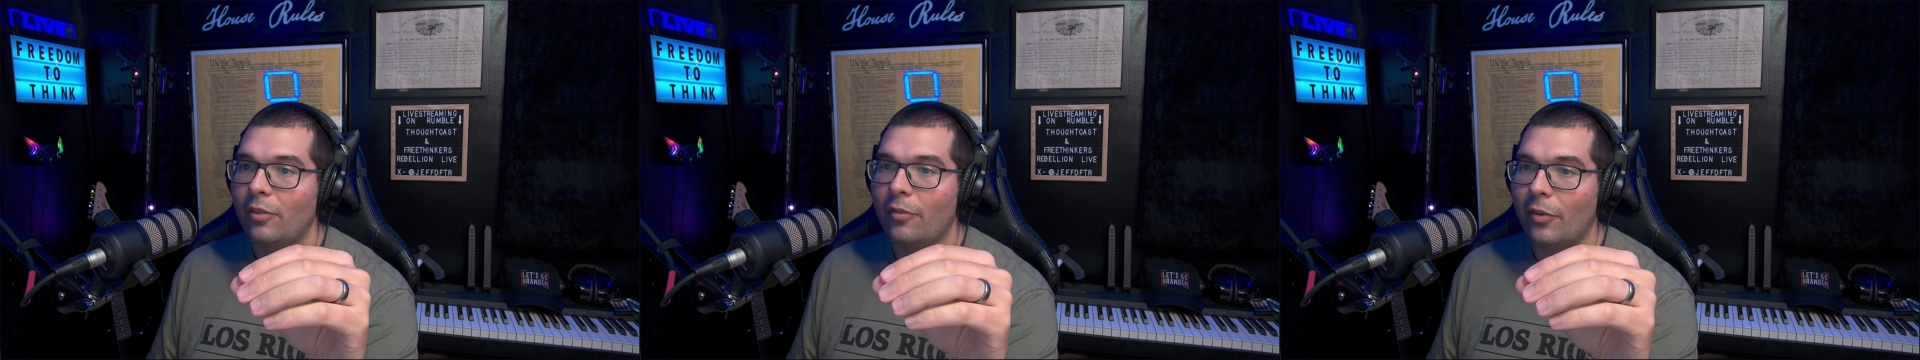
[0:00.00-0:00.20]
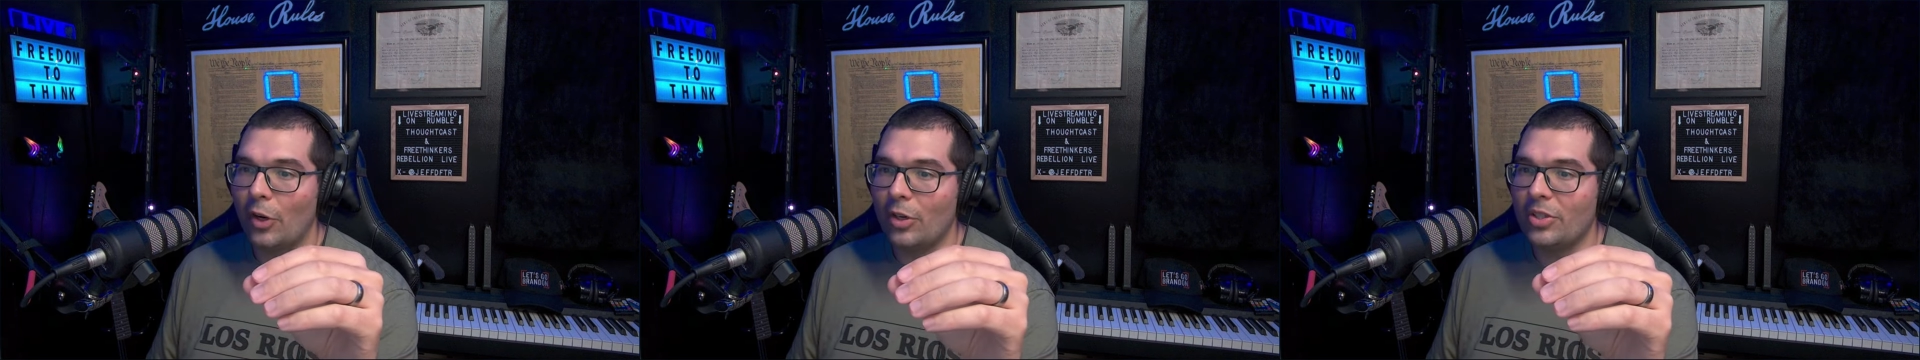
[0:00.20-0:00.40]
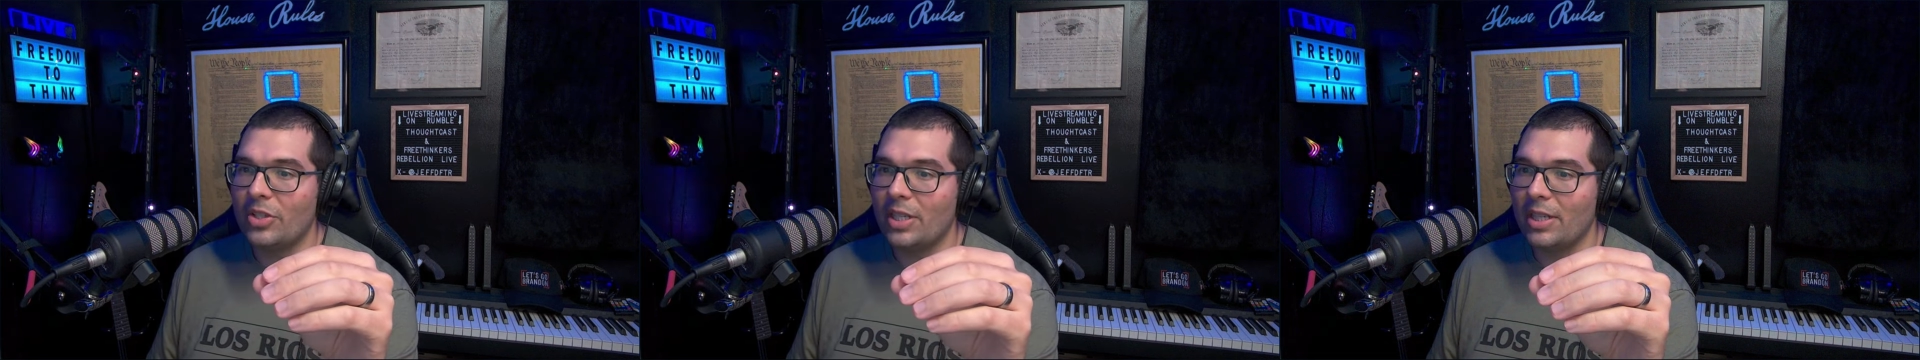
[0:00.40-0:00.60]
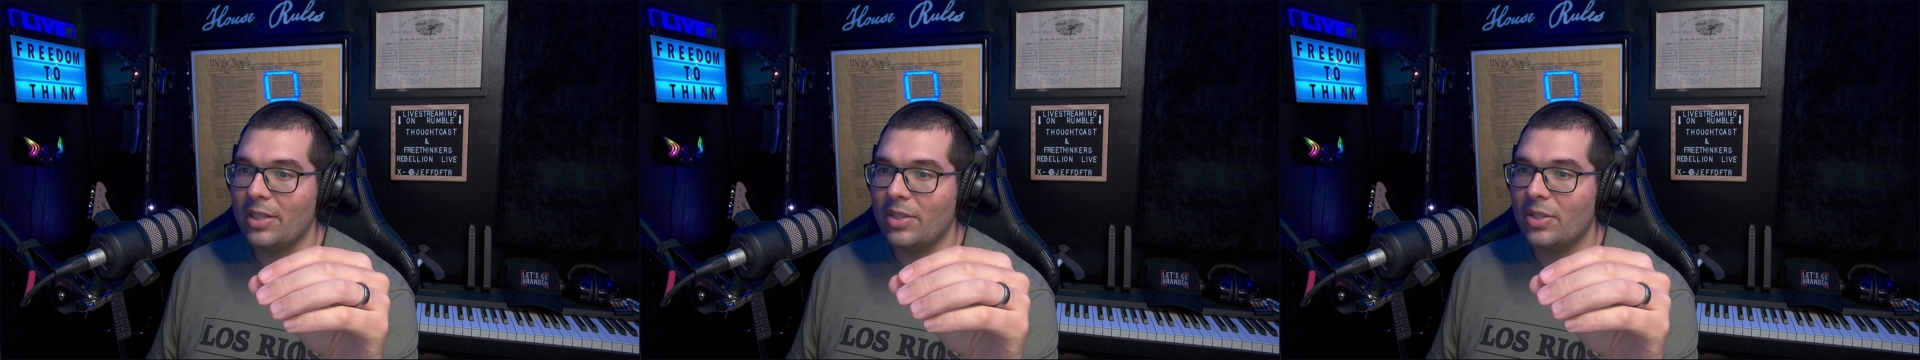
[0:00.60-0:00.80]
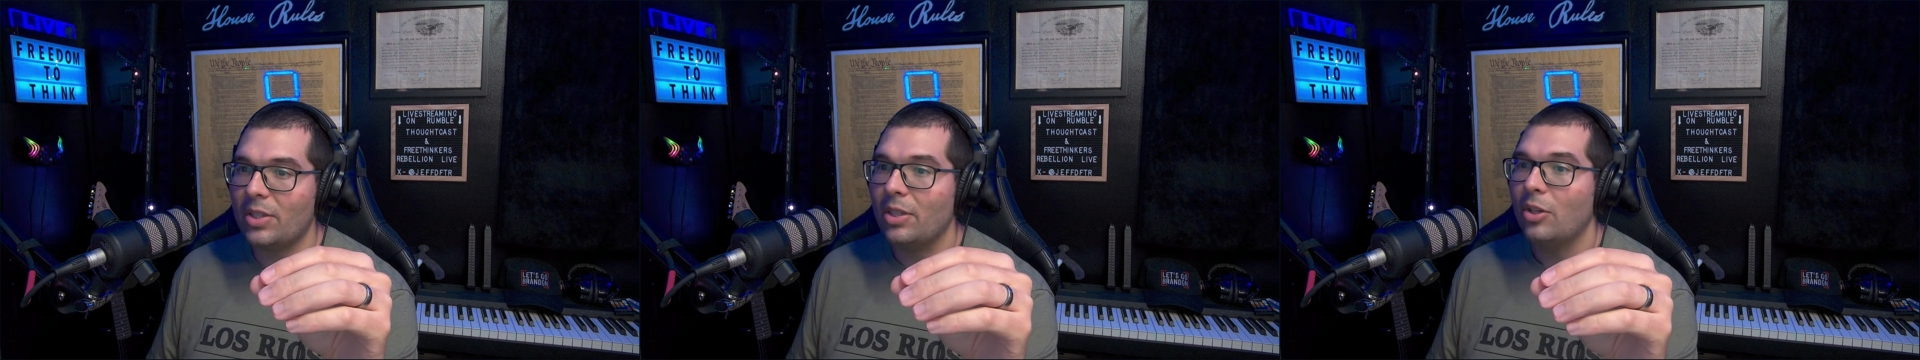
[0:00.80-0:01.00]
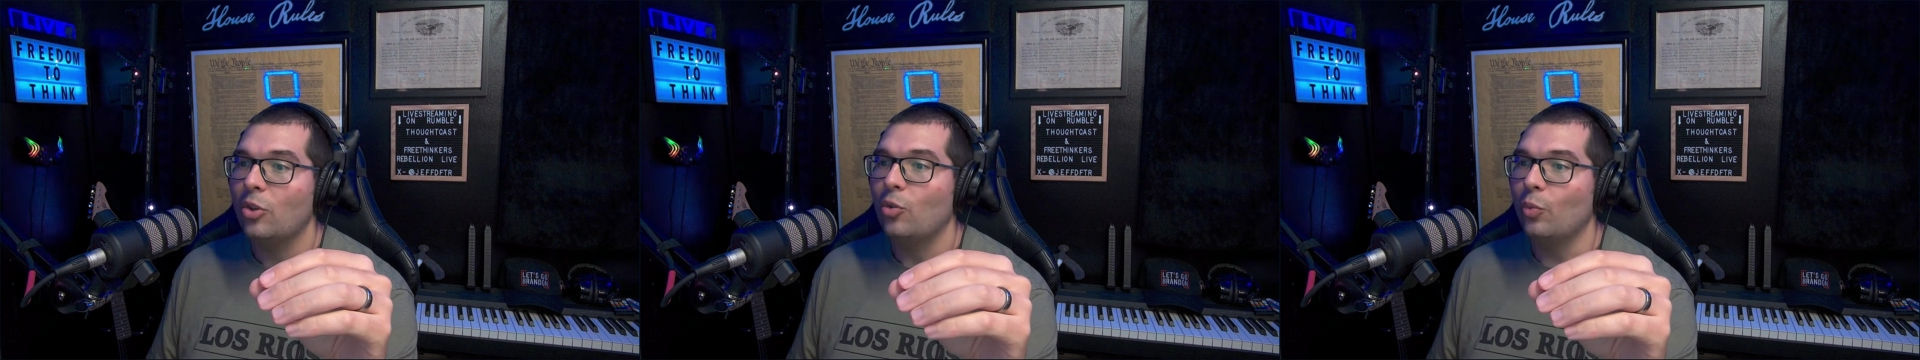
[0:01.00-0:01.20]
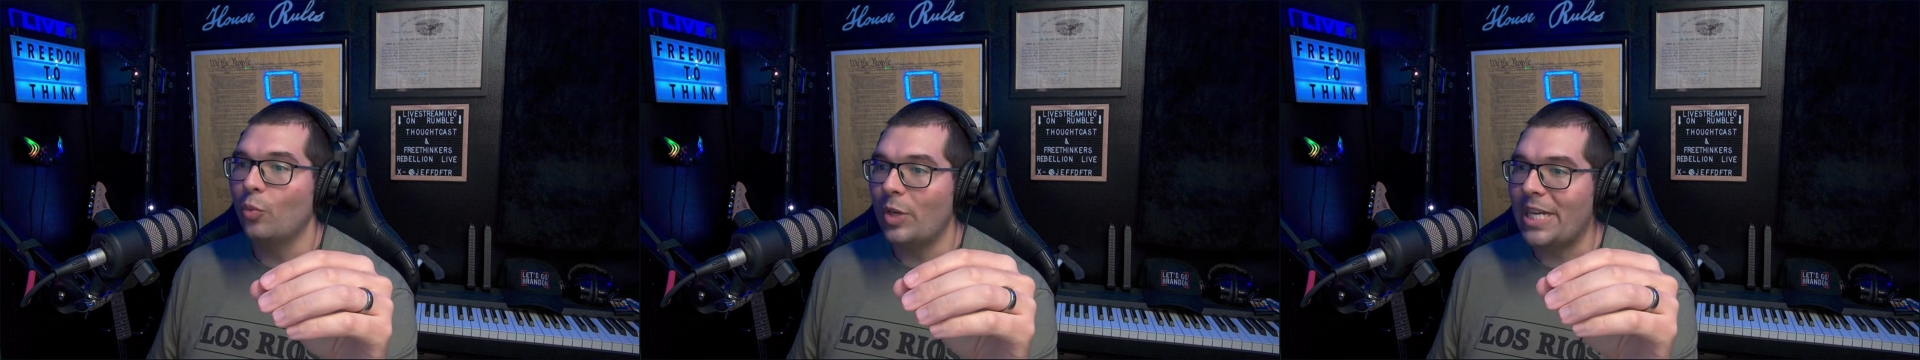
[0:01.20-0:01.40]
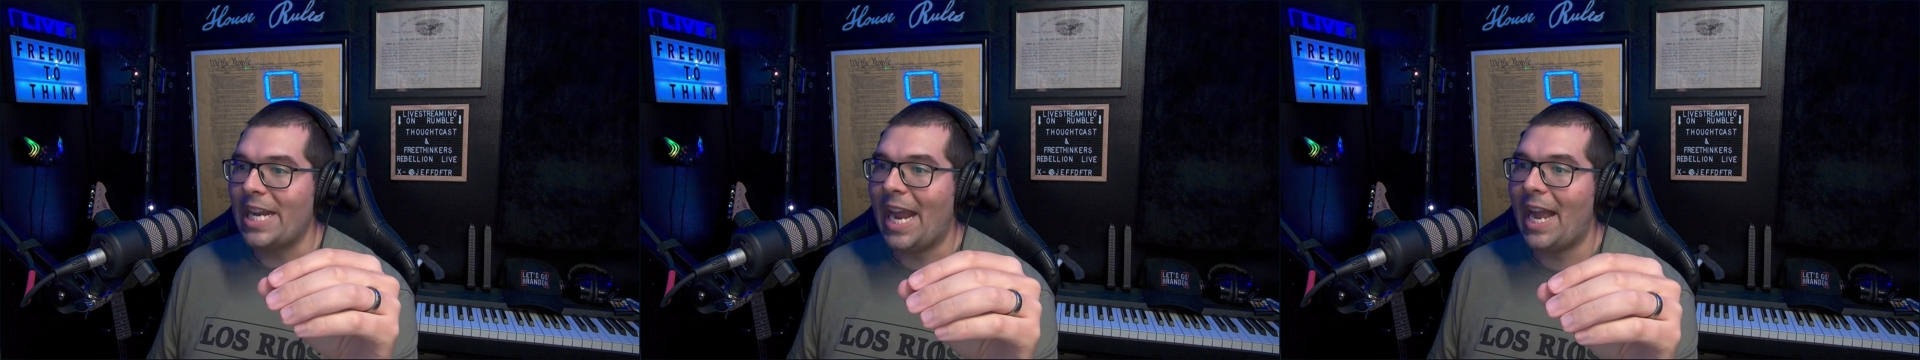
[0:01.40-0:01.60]
versus
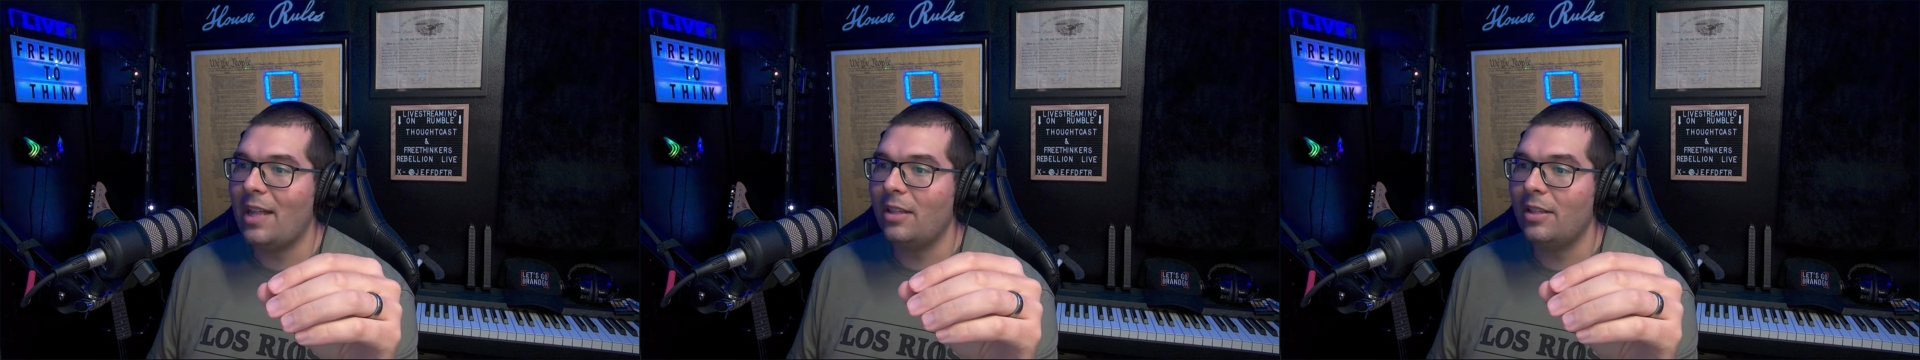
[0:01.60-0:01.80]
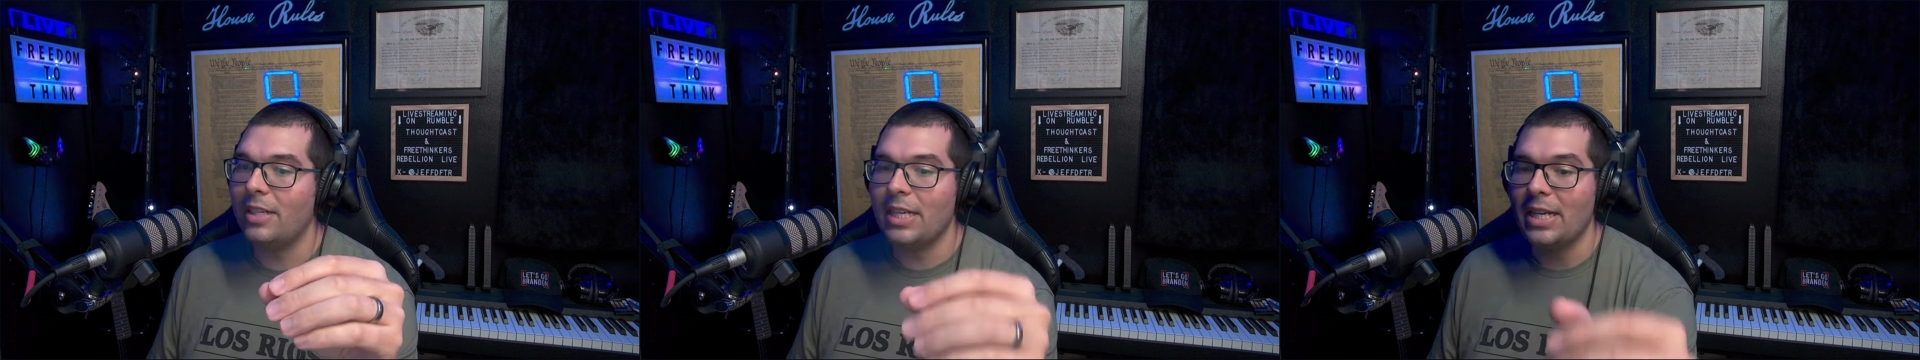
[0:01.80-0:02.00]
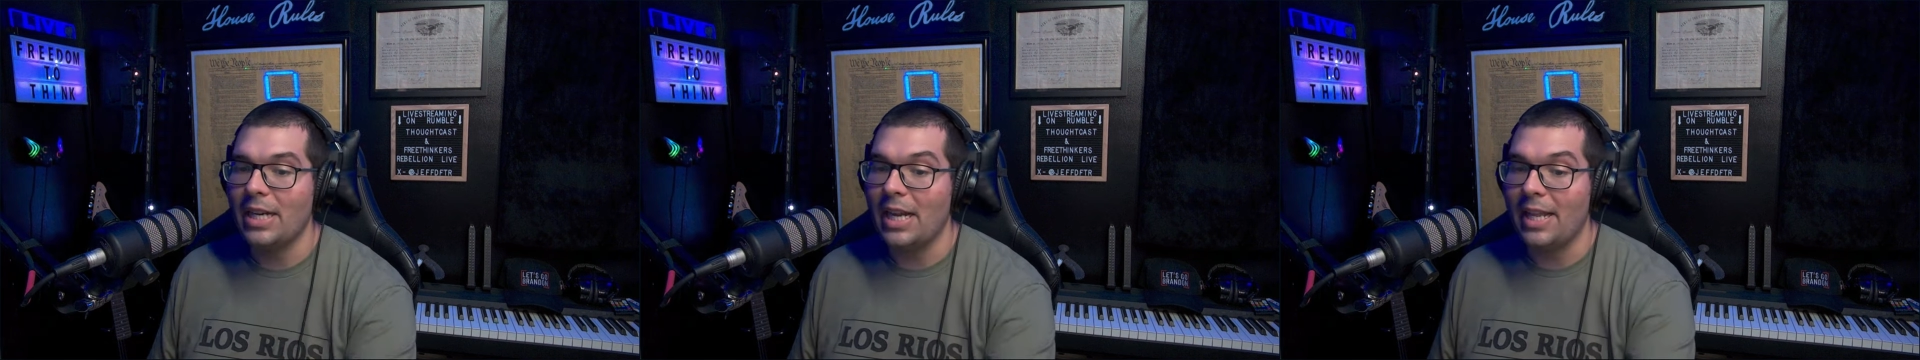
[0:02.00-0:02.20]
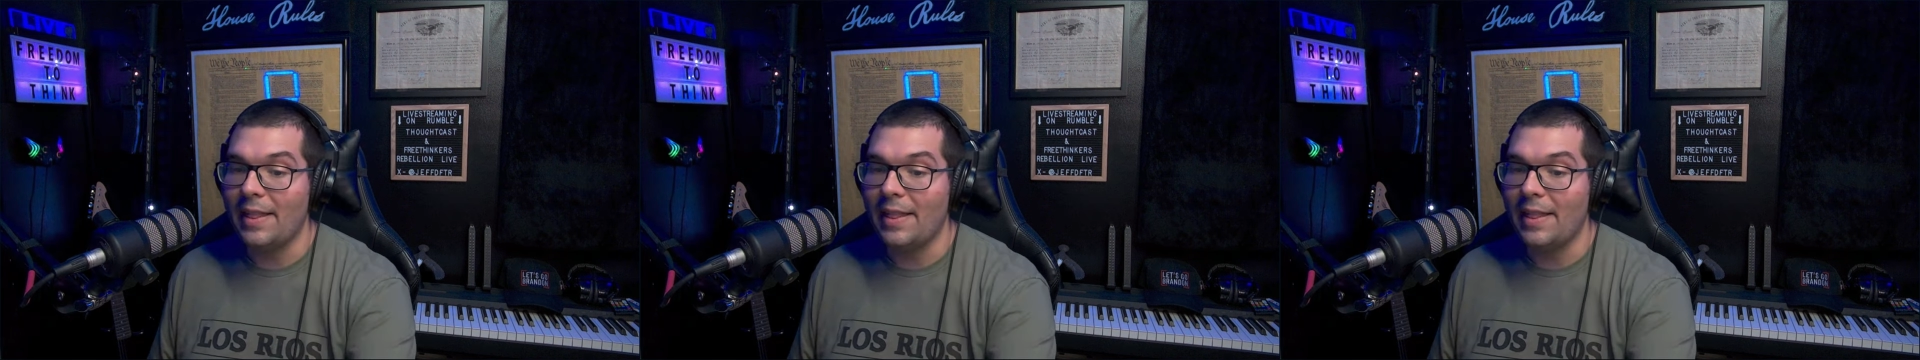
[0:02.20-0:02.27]
reality,